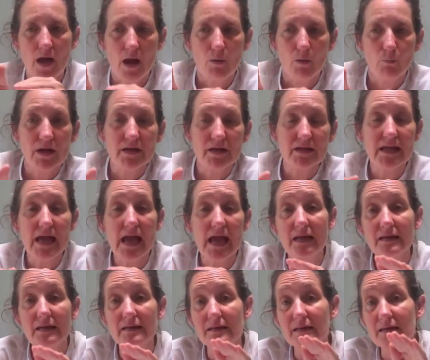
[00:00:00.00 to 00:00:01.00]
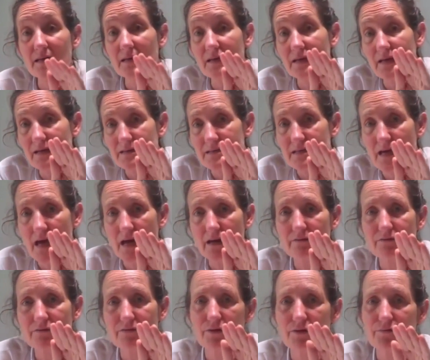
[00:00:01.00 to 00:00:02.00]
And when Candida gets out
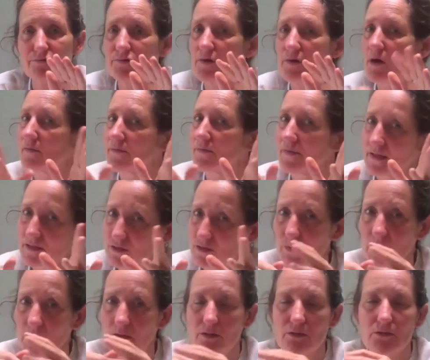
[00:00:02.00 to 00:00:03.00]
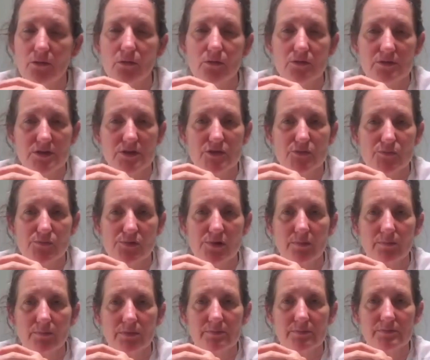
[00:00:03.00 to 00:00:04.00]
of control, that's when it causes
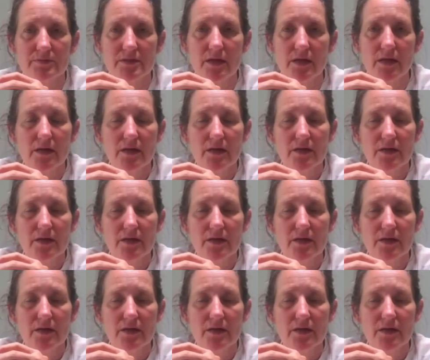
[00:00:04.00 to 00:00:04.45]
problems.